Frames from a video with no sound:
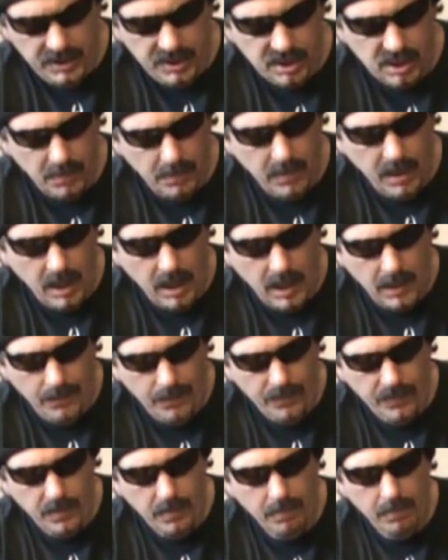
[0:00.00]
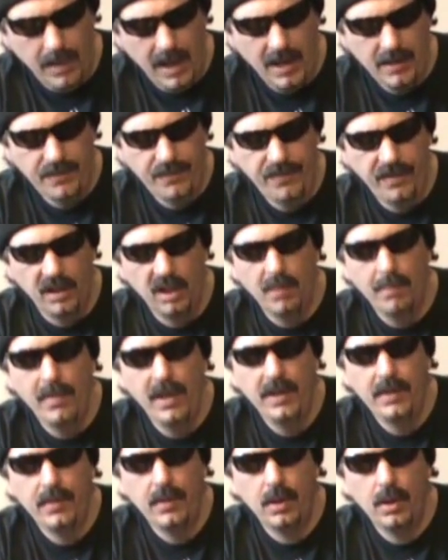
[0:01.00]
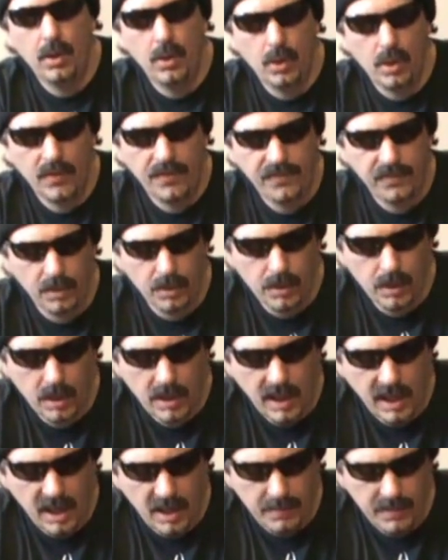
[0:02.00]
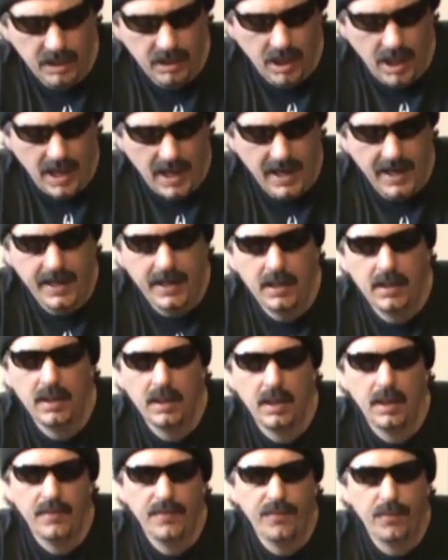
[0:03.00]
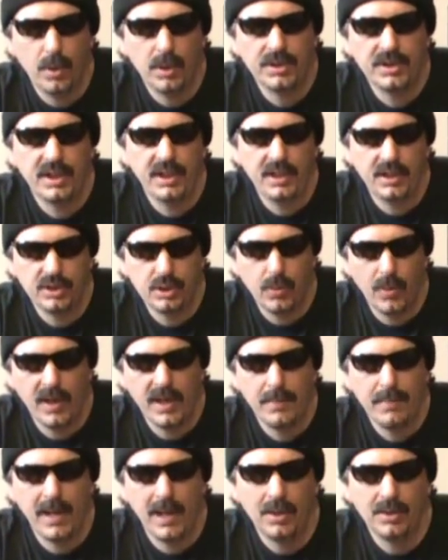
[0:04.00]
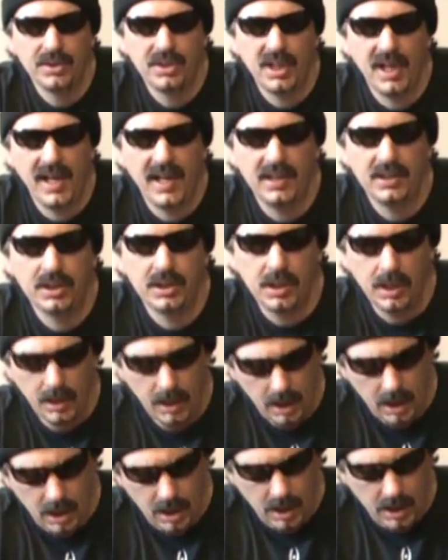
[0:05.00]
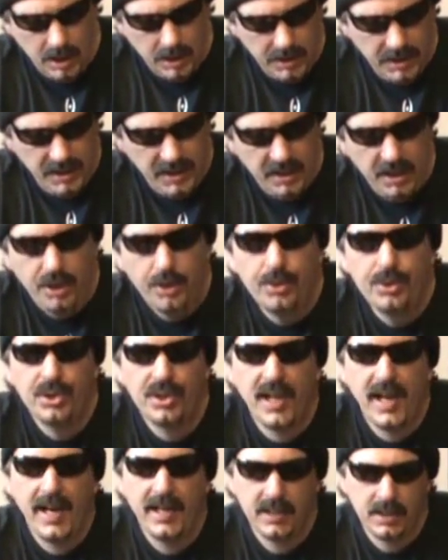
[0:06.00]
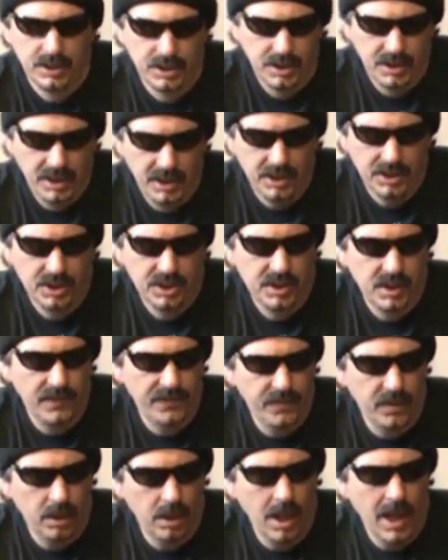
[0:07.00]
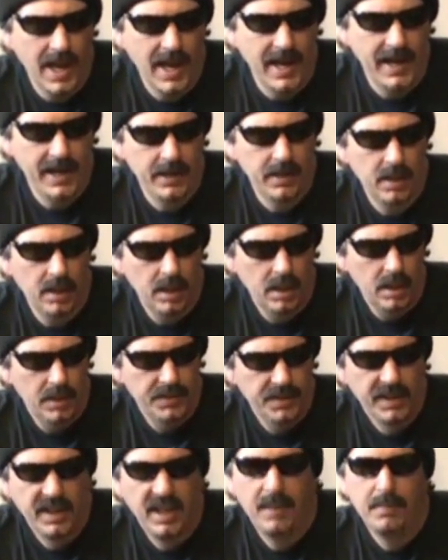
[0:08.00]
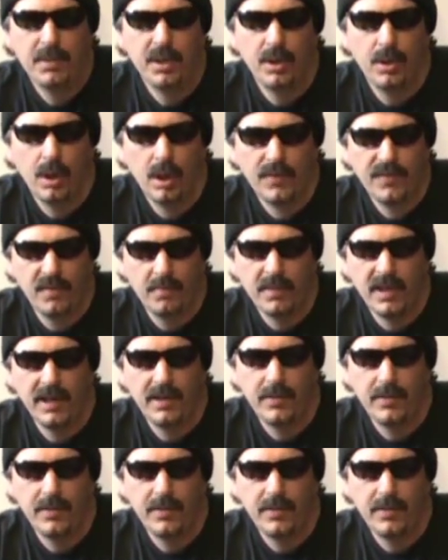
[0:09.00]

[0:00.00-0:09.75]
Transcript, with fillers: need some uh, monofilament or fluorocarbon line in 14 to 20 pound test. You need to use that because you need a stiffer line to keep the hook from